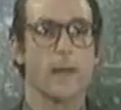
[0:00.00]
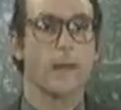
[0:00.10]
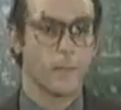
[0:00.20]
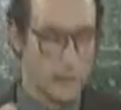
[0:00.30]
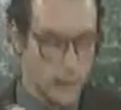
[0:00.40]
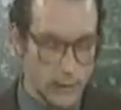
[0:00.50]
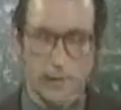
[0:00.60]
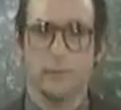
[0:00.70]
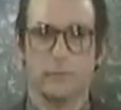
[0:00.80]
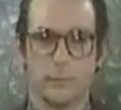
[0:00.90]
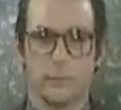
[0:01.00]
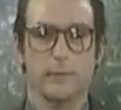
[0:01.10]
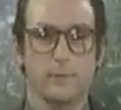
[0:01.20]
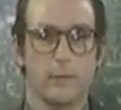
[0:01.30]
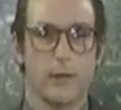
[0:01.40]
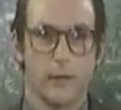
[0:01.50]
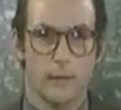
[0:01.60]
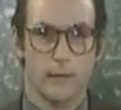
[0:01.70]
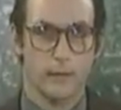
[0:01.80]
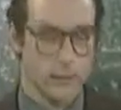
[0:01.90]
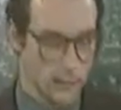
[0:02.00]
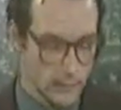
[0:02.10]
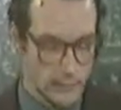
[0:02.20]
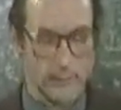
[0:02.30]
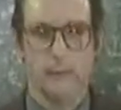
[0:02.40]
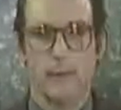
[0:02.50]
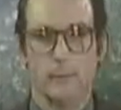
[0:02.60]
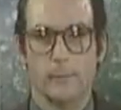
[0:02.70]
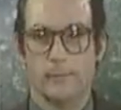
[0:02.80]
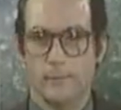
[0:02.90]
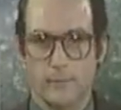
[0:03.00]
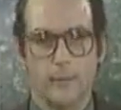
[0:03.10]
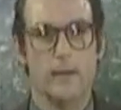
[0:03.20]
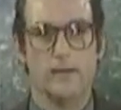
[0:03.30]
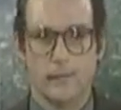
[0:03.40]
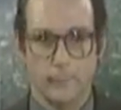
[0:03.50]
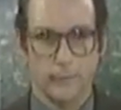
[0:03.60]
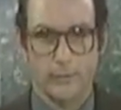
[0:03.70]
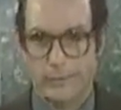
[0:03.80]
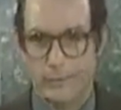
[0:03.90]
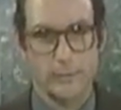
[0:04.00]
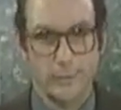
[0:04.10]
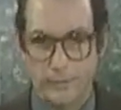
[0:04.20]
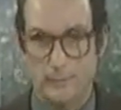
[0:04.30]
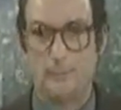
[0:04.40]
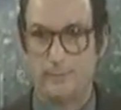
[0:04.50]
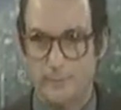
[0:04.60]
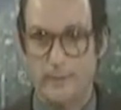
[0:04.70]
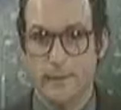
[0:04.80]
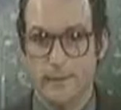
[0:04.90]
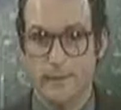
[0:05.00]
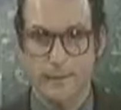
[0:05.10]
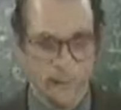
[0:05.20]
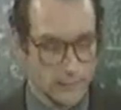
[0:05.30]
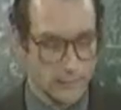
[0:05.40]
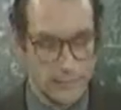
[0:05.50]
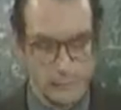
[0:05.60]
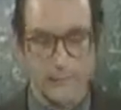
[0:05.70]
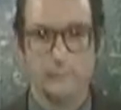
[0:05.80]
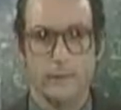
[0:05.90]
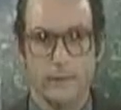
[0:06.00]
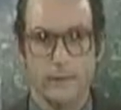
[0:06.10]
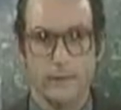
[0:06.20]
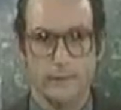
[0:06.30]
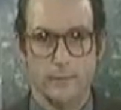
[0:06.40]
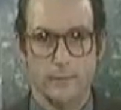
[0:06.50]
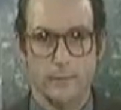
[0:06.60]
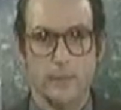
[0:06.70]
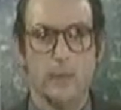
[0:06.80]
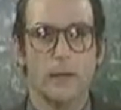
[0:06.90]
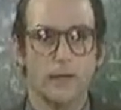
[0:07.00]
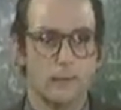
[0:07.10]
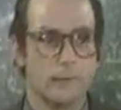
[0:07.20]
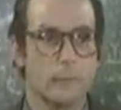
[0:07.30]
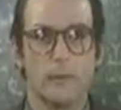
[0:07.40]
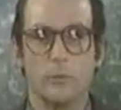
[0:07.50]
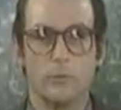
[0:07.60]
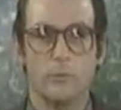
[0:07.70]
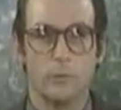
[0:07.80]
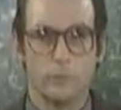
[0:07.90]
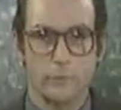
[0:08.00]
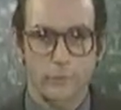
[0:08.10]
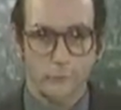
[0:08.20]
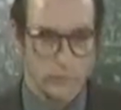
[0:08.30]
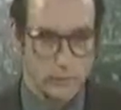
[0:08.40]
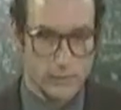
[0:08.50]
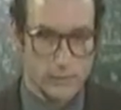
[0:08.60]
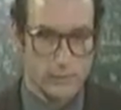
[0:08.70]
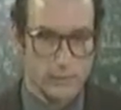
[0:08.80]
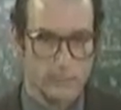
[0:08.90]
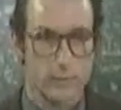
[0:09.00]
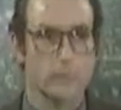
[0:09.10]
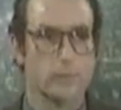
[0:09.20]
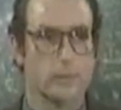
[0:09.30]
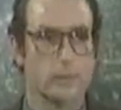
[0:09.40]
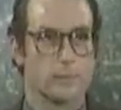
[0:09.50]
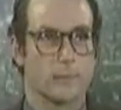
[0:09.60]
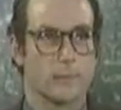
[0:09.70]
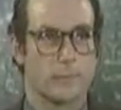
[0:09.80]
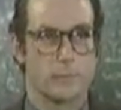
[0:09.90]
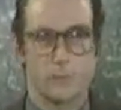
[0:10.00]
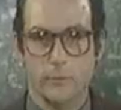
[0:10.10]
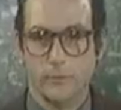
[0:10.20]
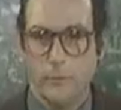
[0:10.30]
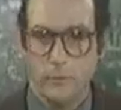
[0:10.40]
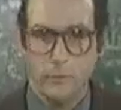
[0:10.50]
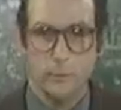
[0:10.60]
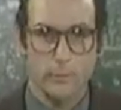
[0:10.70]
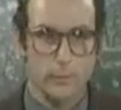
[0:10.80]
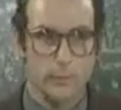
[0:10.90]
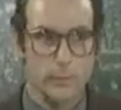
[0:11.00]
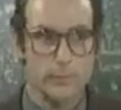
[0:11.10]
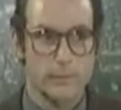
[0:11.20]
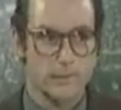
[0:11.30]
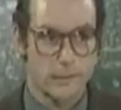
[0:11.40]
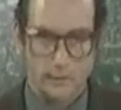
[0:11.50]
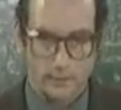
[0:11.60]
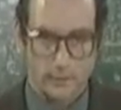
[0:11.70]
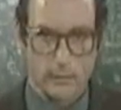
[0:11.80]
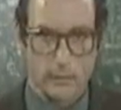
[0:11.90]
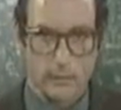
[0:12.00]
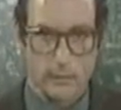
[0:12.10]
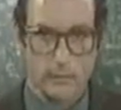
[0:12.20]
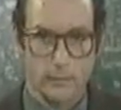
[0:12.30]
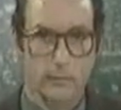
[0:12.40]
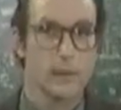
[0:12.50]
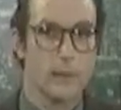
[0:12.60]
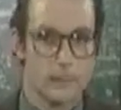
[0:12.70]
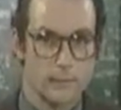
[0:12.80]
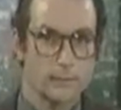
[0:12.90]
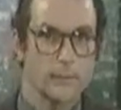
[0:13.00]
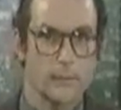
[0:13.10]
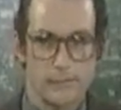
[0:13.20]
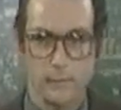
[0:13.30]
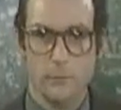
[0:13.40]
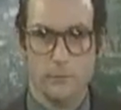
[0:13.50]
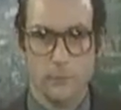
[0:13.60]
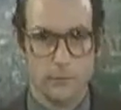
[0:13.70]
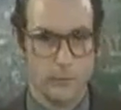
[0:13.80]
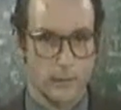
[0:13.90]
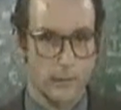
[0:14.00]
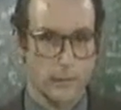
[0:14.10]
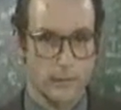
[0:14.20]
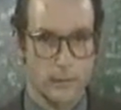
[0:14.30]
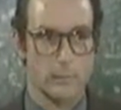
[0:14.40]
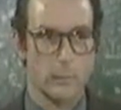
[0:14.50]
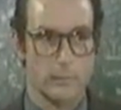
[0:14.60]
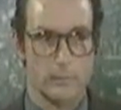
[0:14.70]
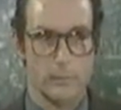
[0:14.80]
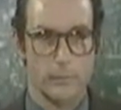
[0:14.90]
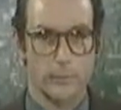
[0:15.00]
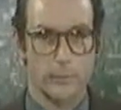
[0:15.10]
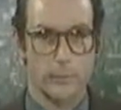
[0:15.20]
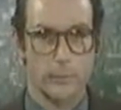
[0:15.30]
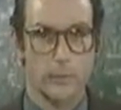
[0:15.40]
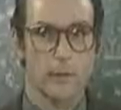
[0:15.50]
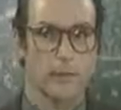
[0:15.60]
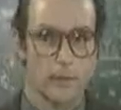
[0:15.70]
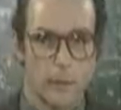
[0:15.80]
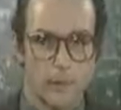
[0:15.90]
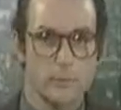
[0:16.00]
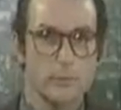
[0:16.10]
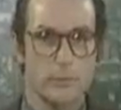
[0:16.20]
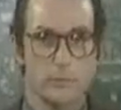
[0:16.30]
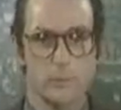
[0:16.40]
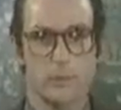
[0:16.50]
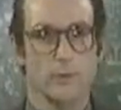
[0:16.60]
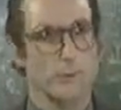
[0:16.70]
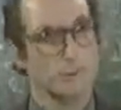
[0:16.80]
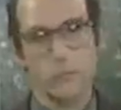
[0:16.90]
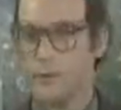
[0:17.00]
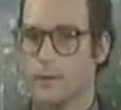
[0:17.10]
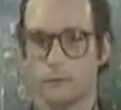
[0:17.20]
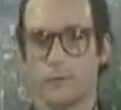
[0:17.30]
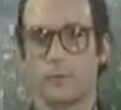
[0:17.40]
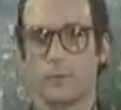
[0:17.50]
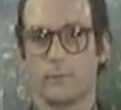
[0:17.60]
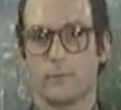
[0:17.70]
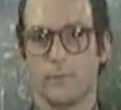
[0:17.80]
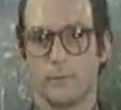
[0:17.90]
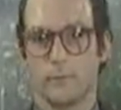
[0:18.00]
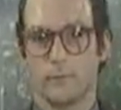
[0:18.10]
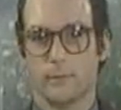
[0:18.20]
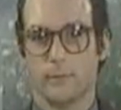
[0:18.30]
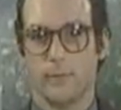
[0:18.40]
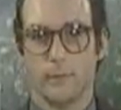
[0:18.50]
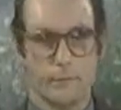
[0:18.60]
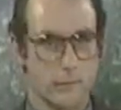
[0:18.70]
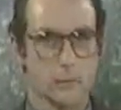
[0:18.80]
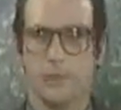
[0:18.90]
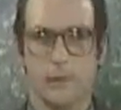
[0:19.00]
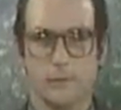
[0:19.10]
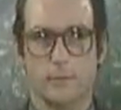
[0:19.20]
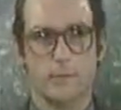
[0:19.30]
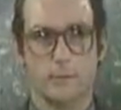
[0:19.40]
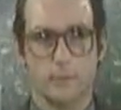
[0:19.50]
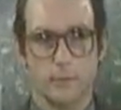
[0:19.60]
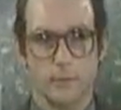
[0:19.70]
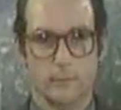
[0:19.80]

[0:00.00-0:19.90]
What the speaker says: But actually, in reality, economics is not a difficult subject to understand, and neither is financing. It's the multitude of restrictions that are placed on us when we try to open our own business that gets complicated. This is also done by the economically powerful people. They want to control us. They don't want us to work for ourselves. They don't want us this freedom.